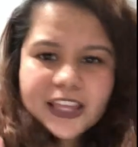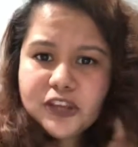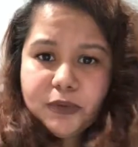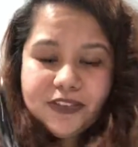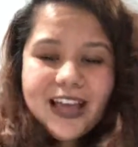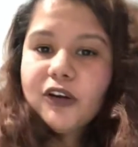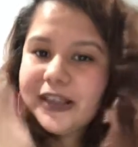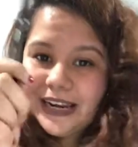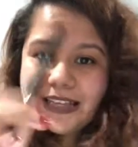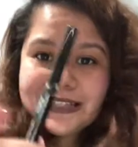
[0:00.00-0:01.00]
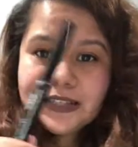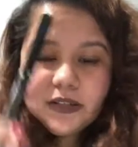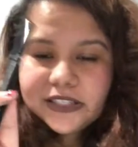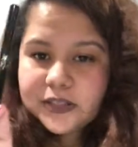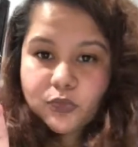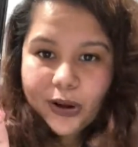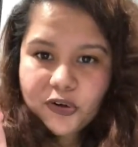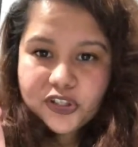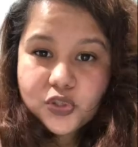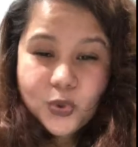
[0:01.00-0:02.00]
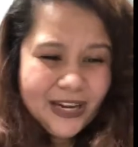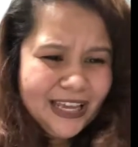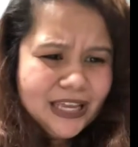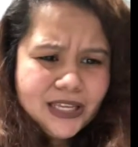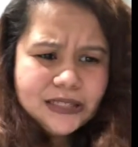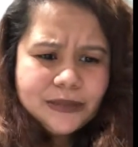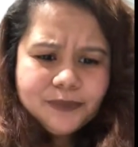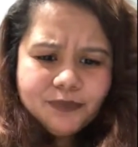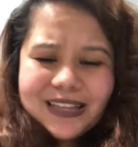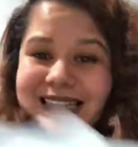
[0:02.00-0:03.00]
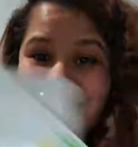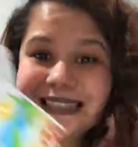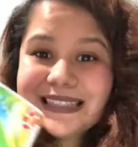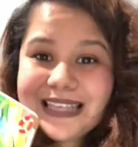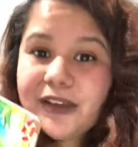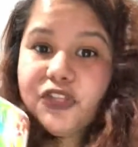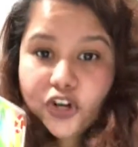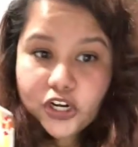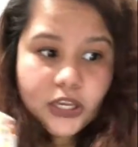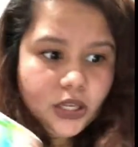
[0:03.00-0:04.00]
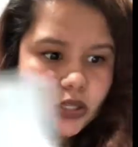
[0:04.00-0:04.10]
Can you believe that? Okay, $19. Let's round it to $20. $10. $30.